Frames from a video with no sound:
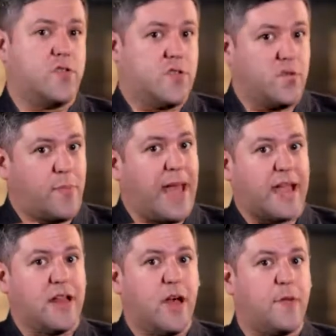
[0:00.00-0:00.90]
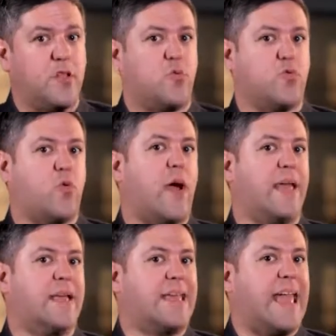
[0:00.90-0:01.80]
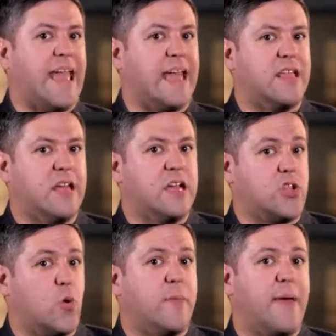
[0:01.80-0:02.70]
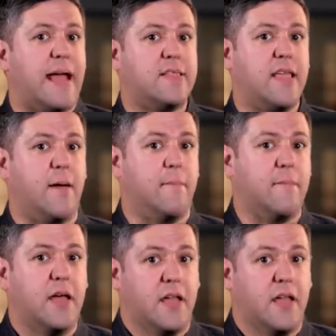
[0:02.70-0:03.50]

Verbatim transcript: to back it up and you quite can't, don't get mad at them.